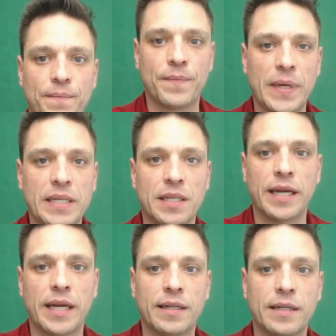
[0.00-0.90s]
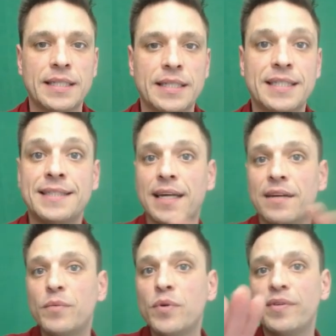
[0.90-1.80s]
Basically, I can, instead
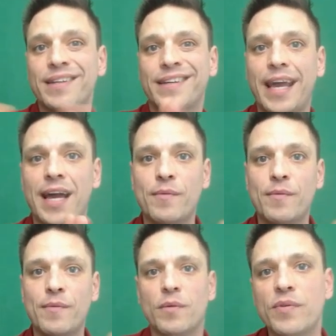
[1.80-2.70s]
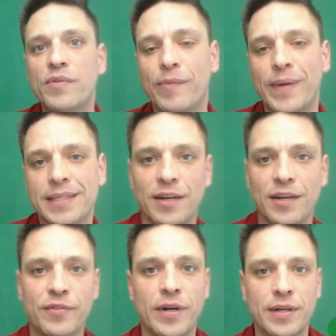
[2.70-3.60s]
of moving the camera or moving
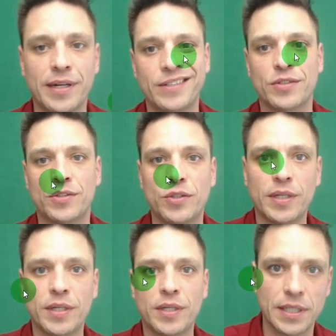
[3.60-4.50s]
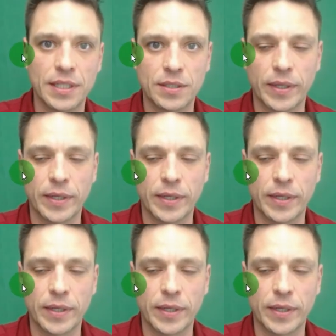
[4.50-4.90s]
myself around, I can just do it this way,